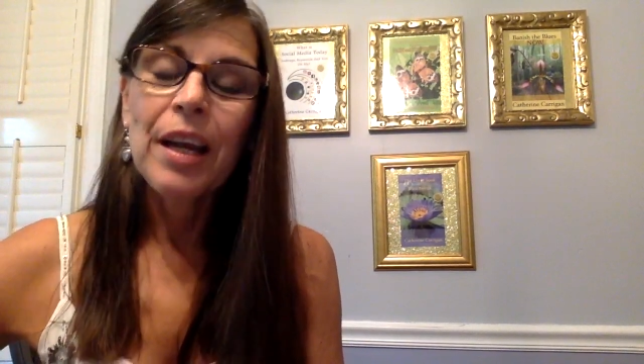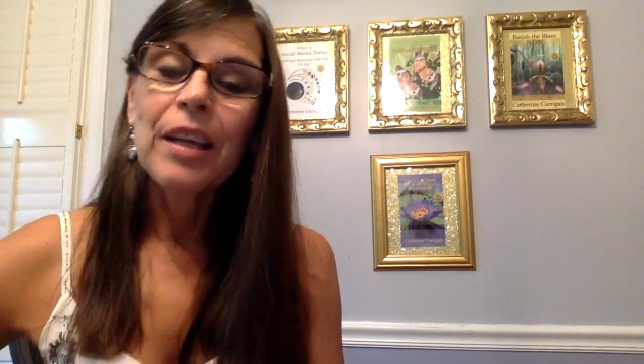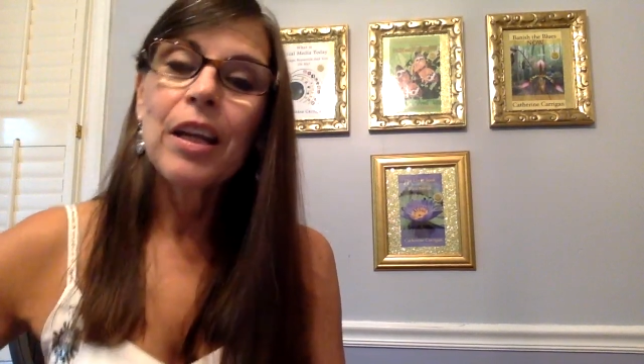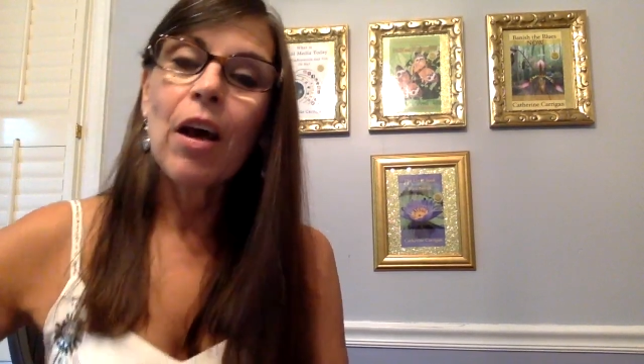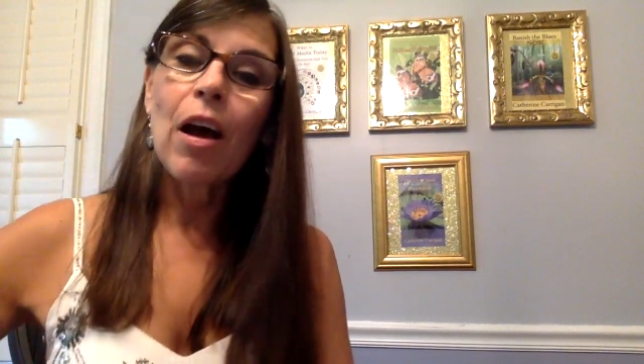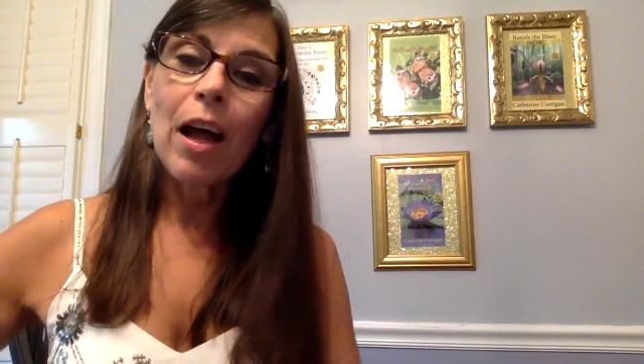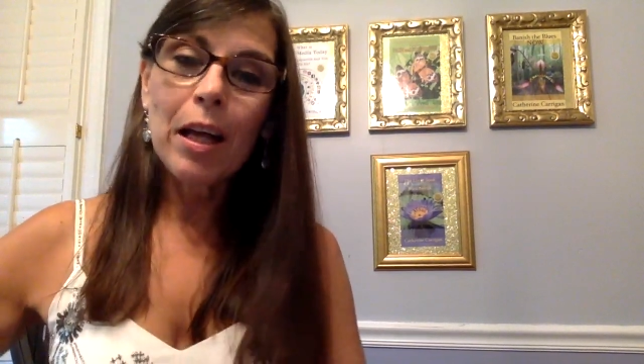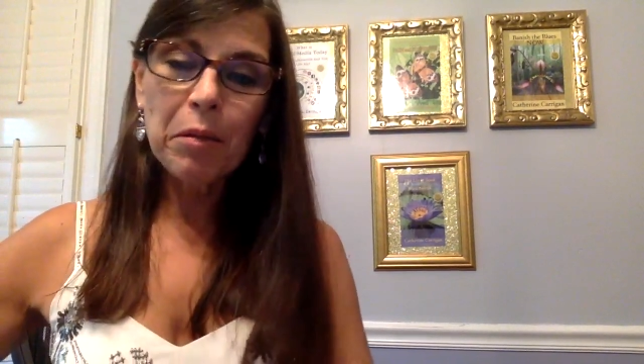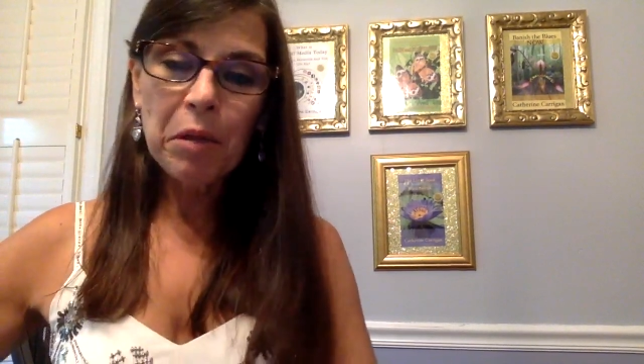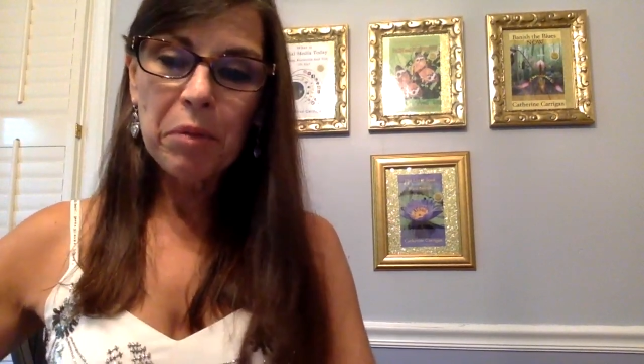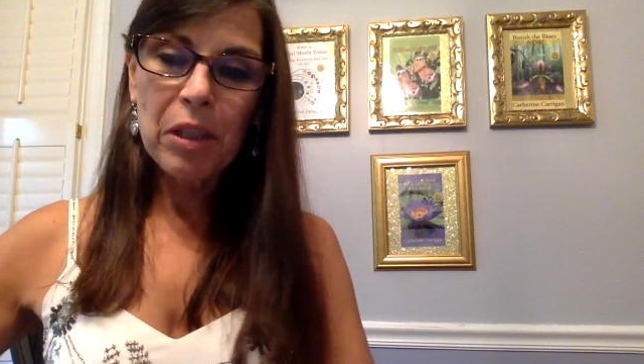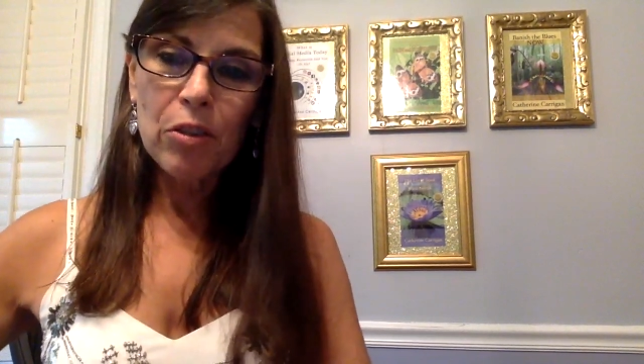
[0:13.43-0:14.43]
Now, I'm
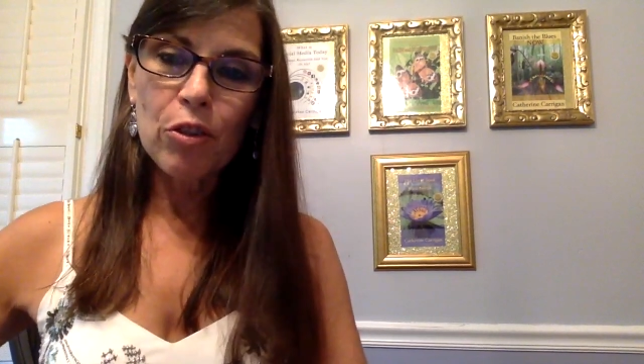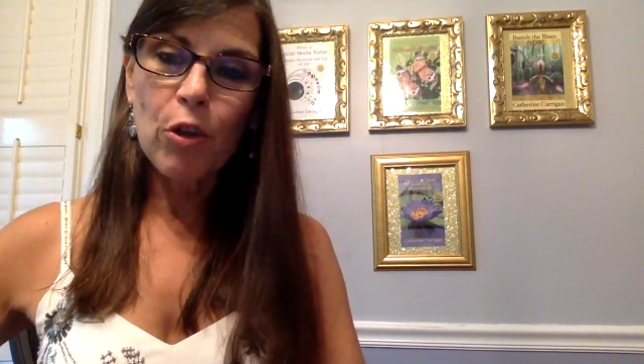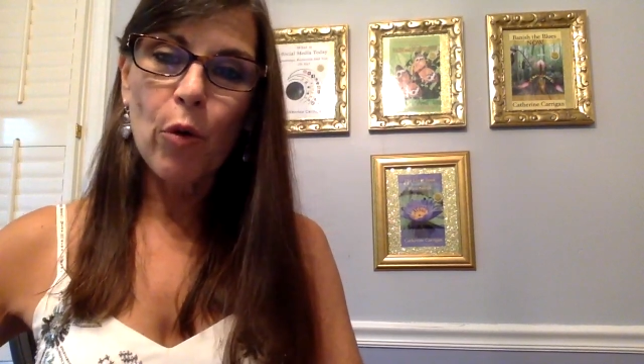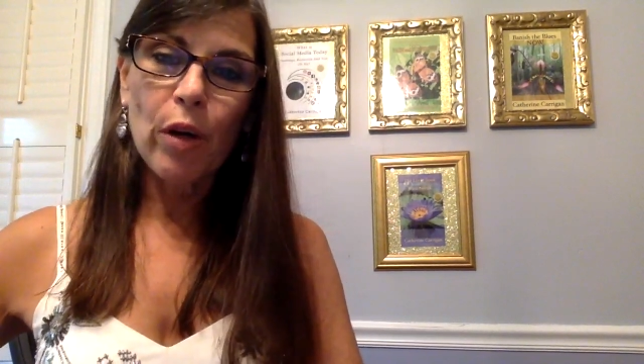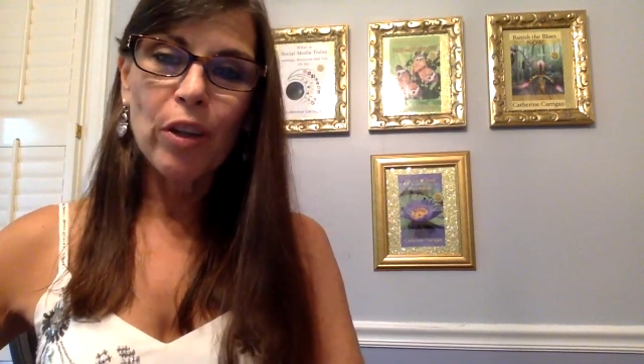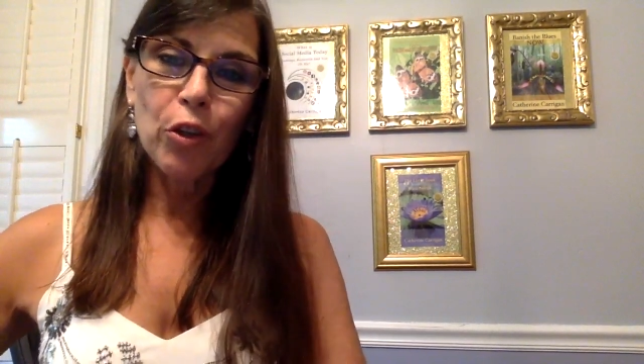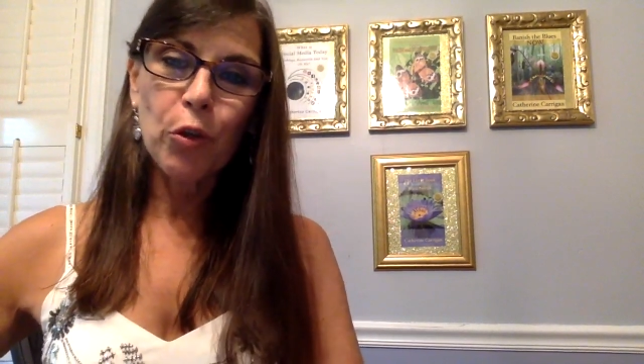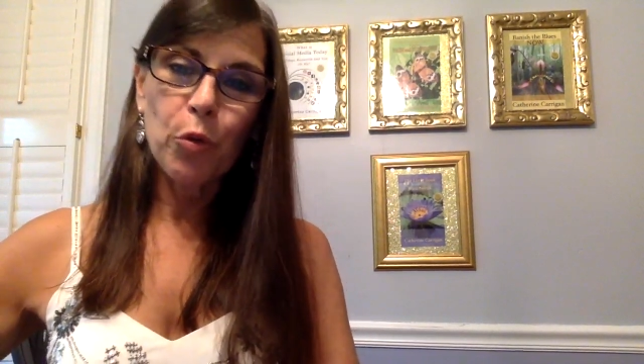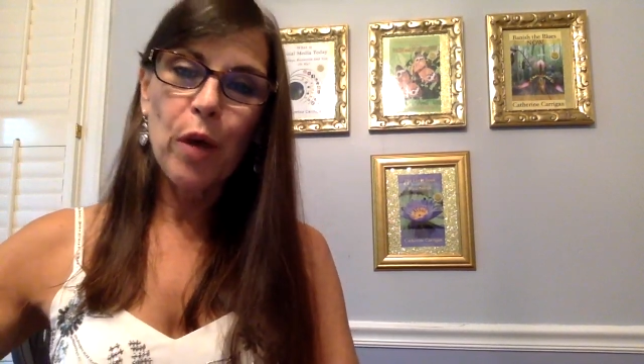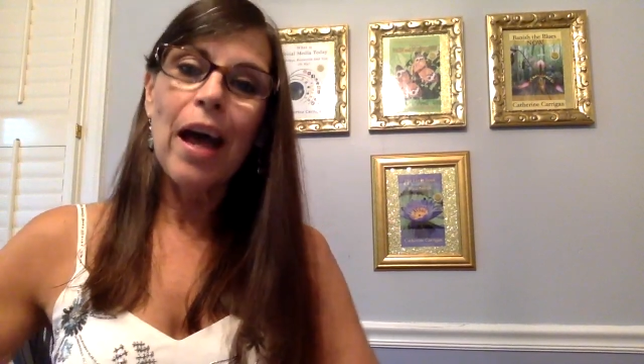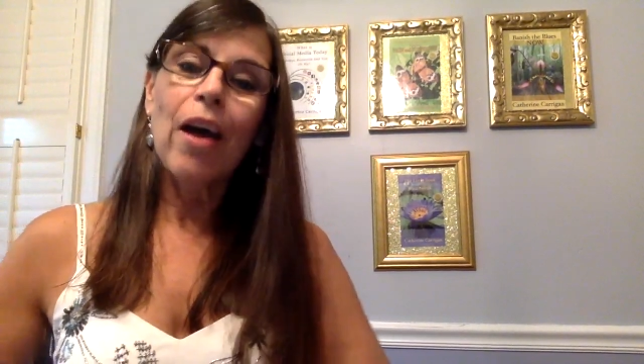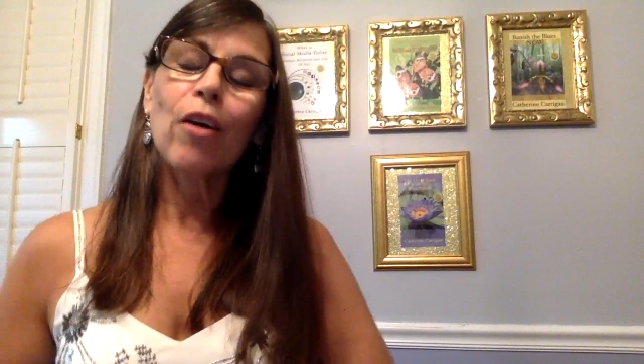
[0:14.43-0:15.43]
going to be showing you
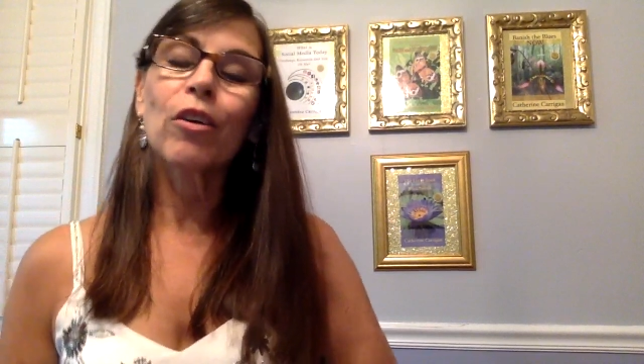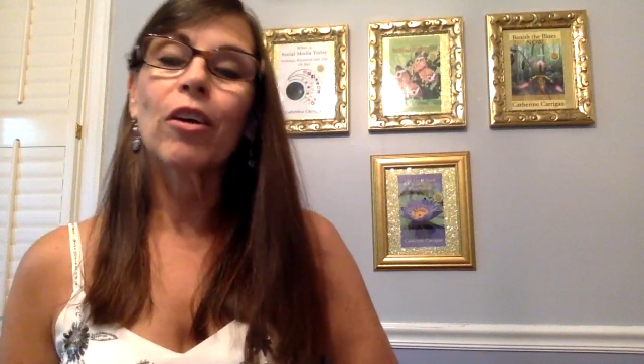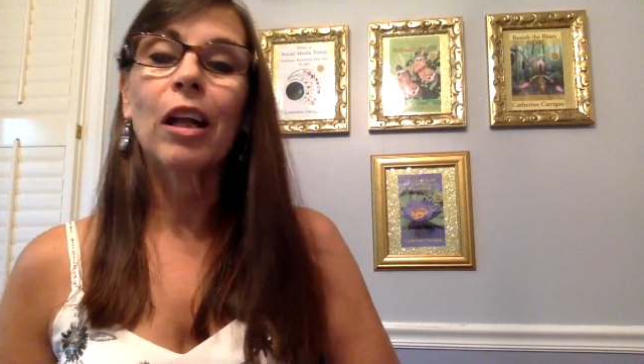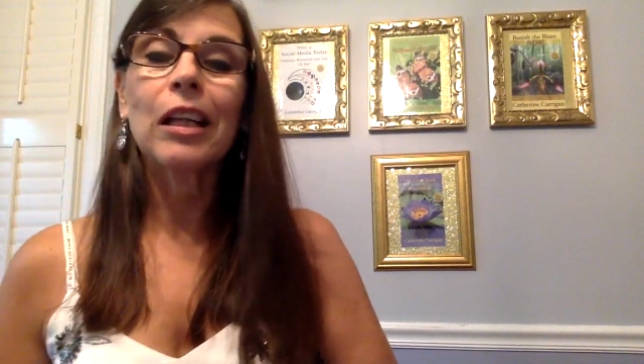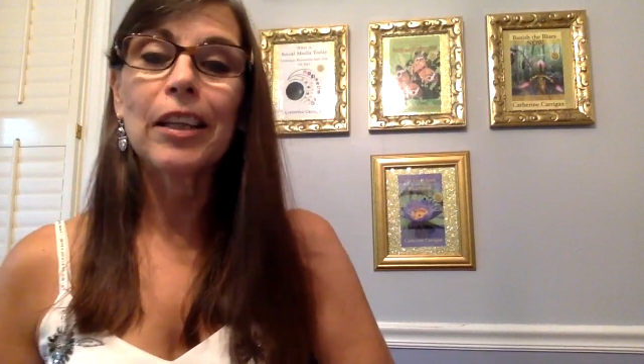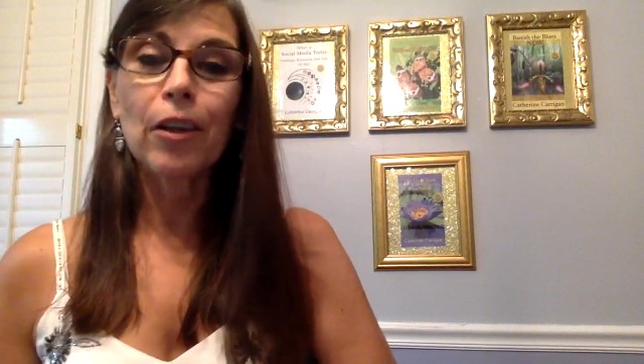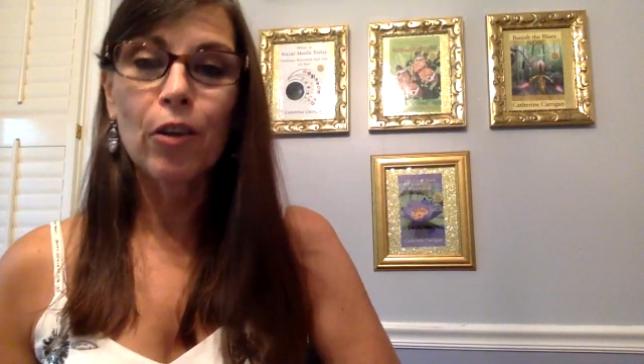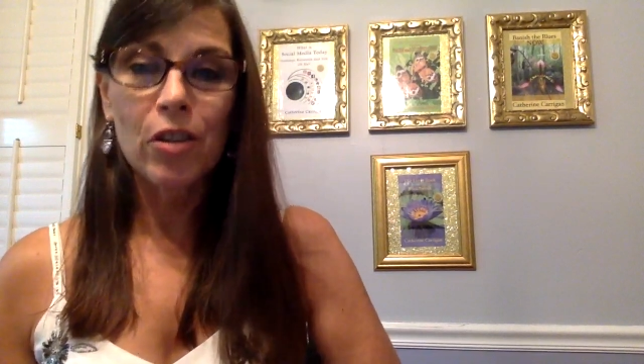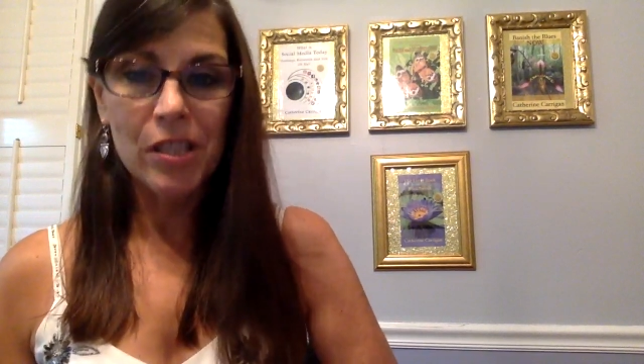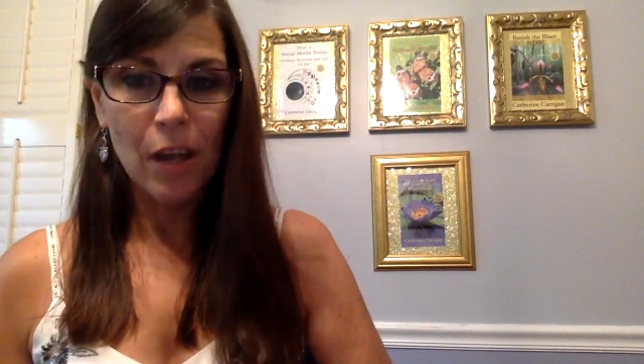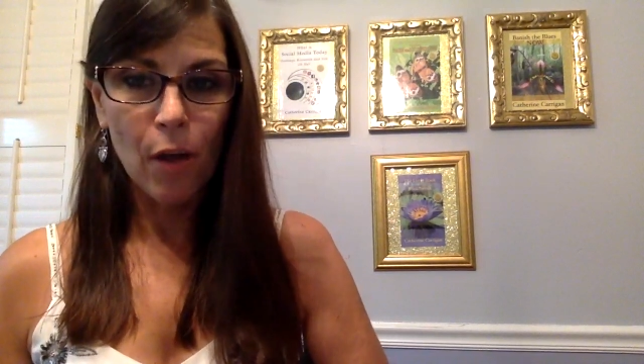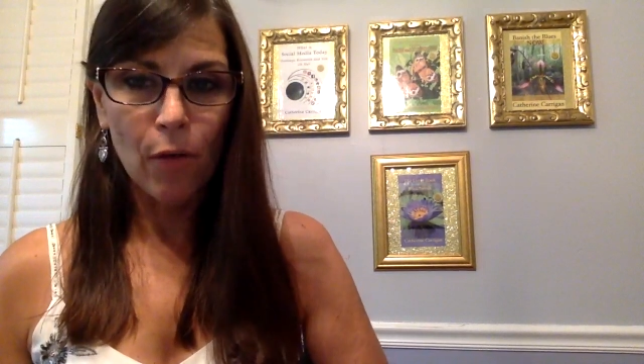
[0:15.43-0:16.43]
how to clear
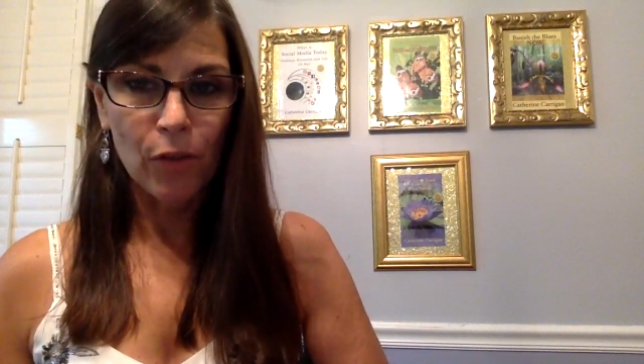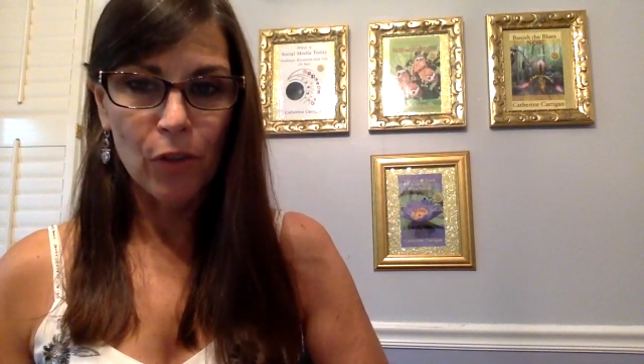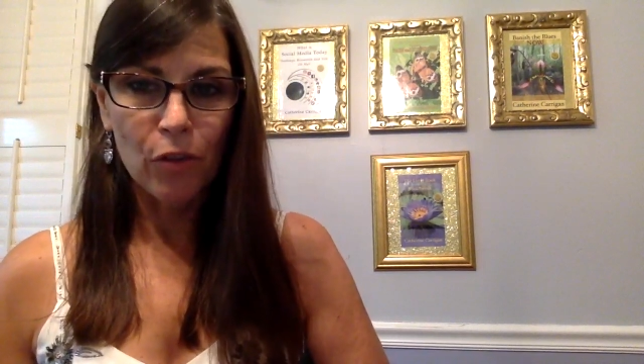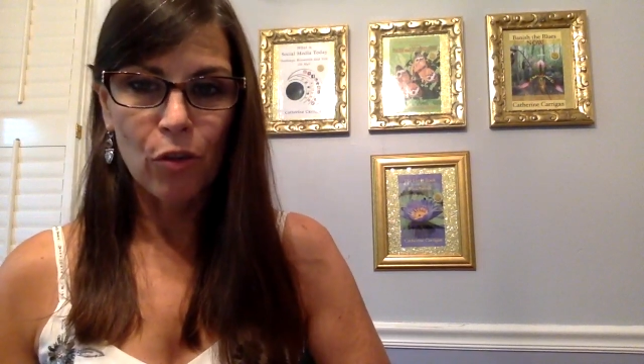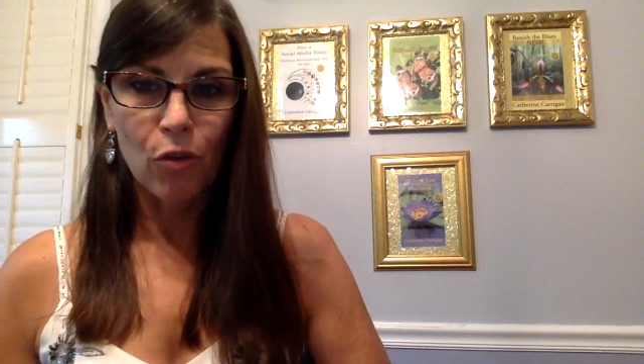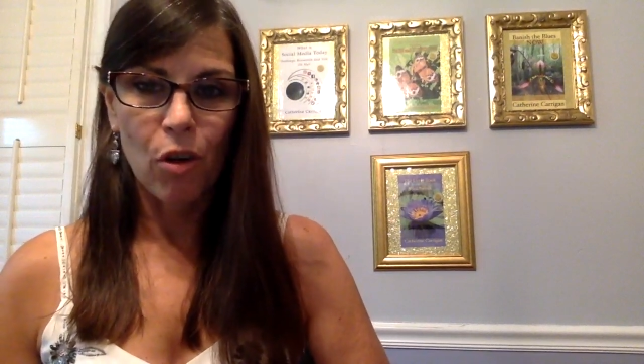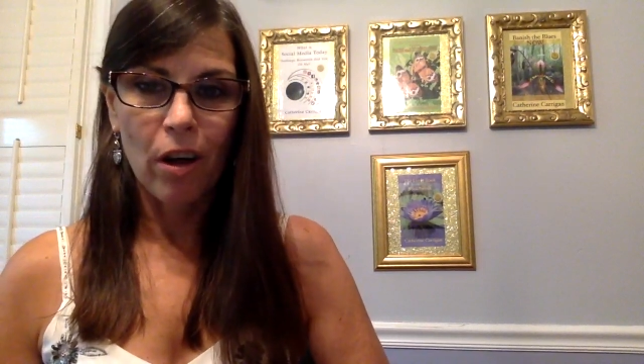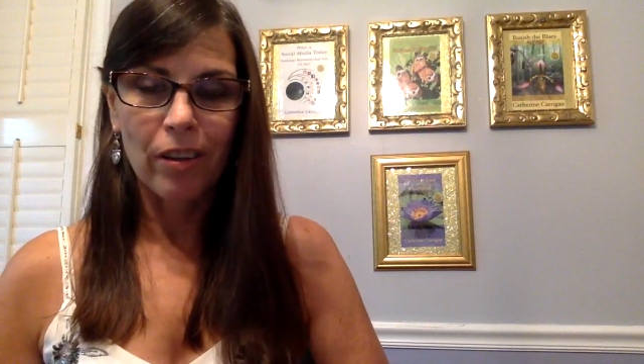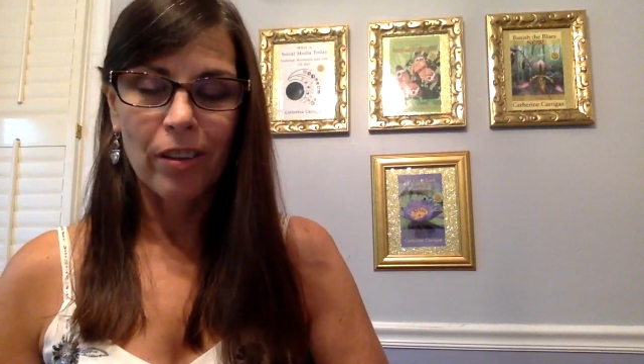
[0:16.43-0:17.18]
self-destruct.